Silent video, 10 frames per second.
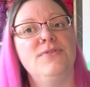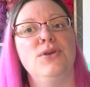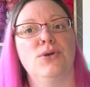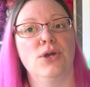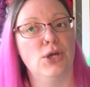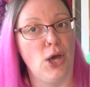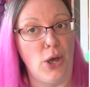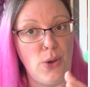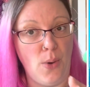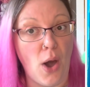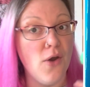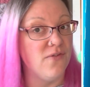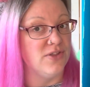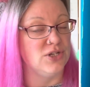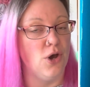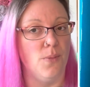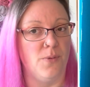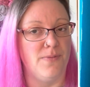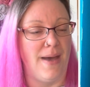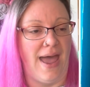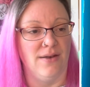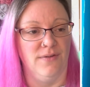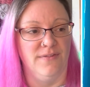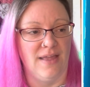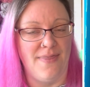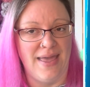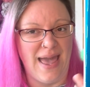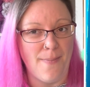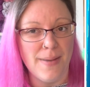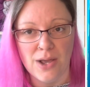you can go over the top with patterns and they get a bit